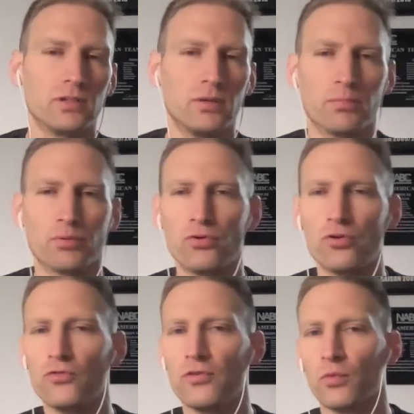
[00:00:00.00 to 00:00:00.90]

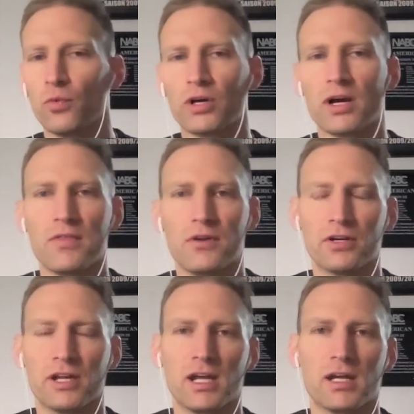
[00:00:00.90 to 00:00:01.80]
improve and work on their
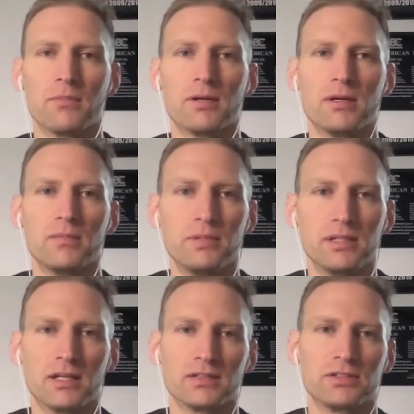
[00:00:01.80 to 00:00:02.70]
game
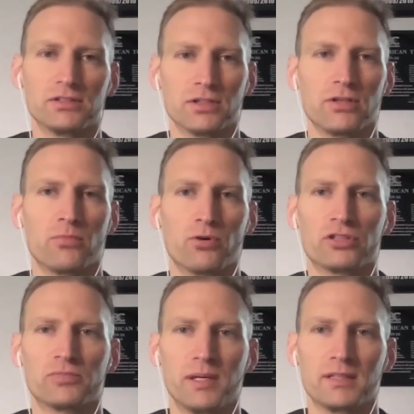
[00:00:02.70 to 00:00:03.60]
because there's a little more
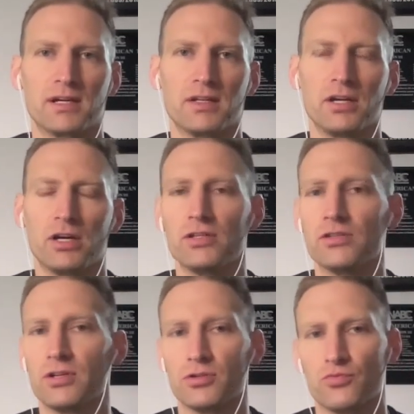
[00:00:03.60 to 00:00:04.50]
space on there
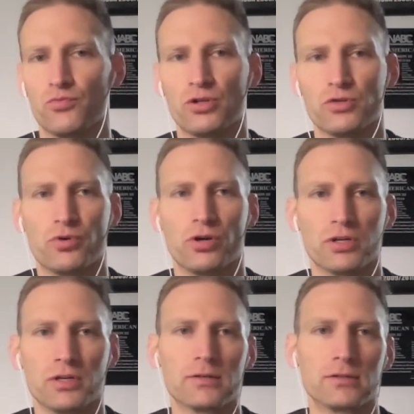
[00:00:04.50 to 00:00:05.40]
is
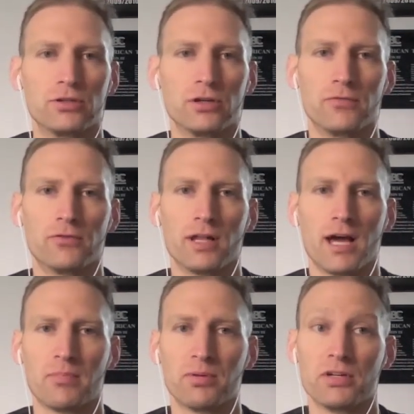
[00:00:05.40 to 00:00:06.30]
really good for a
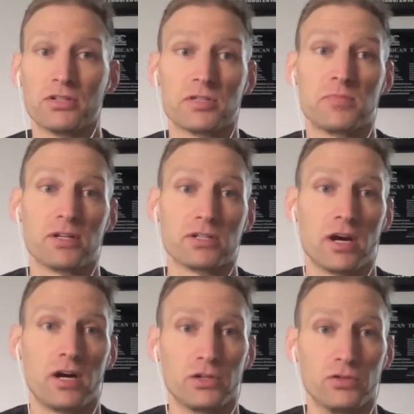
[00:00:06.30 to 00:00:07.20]
lot of players, especially
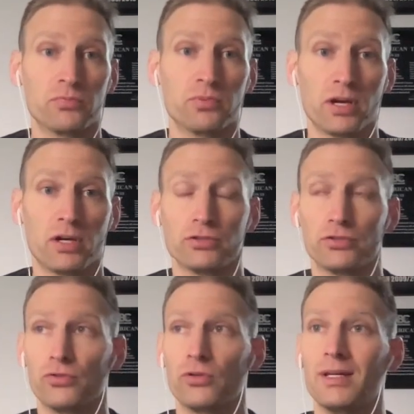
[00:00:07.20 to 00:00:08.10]
our youth players
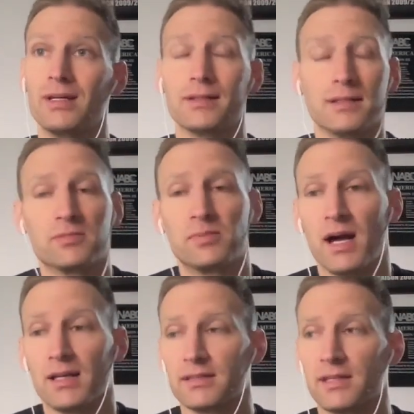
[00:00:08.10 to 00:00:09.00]
who, let's be
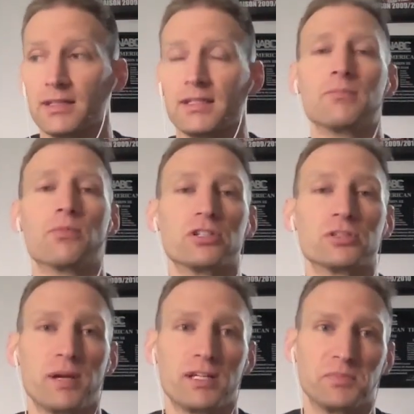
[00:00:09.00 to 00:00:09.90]
honest, they need more
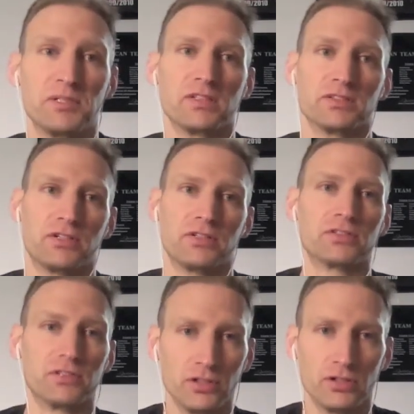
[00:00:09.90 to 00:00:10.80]
space because their
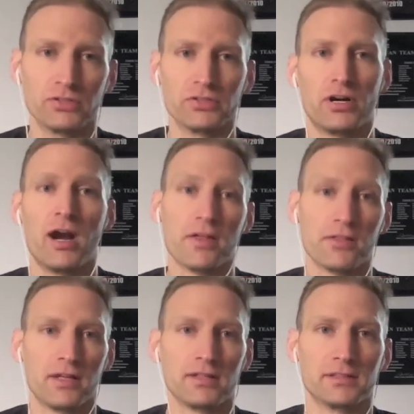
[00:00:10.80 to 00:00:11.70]
skills and their
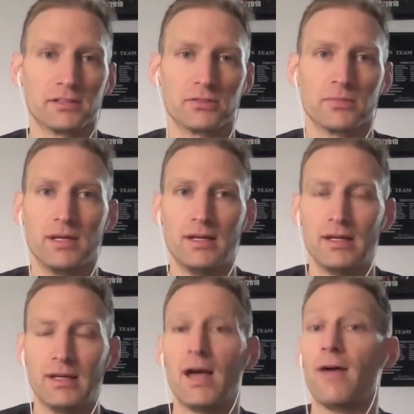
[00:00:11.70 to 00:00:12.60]
athleticism
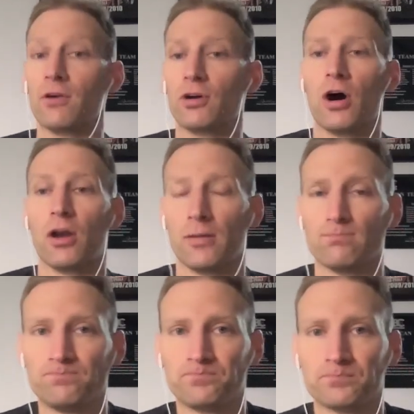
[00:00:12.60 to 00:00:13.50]
haven't caught up.